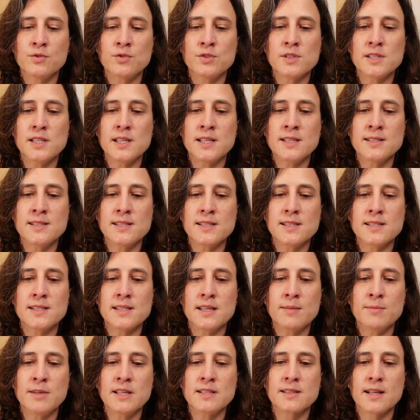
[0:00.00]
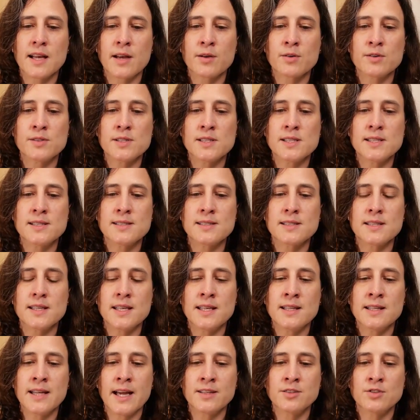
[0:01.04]
use in systemic sclerosis
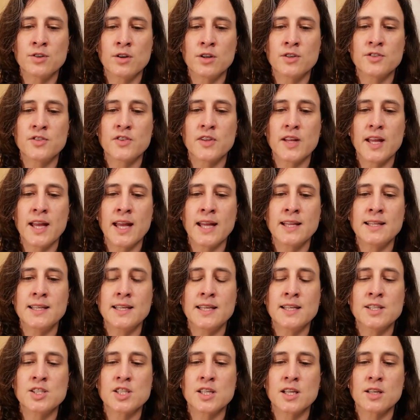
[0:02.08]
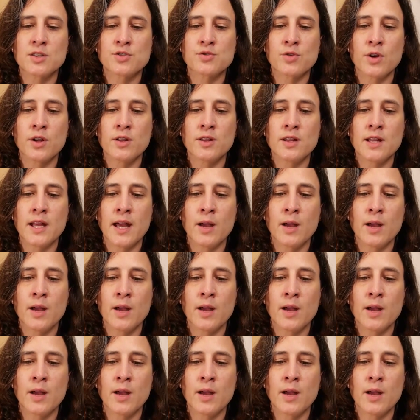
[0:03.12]
in adults and in children.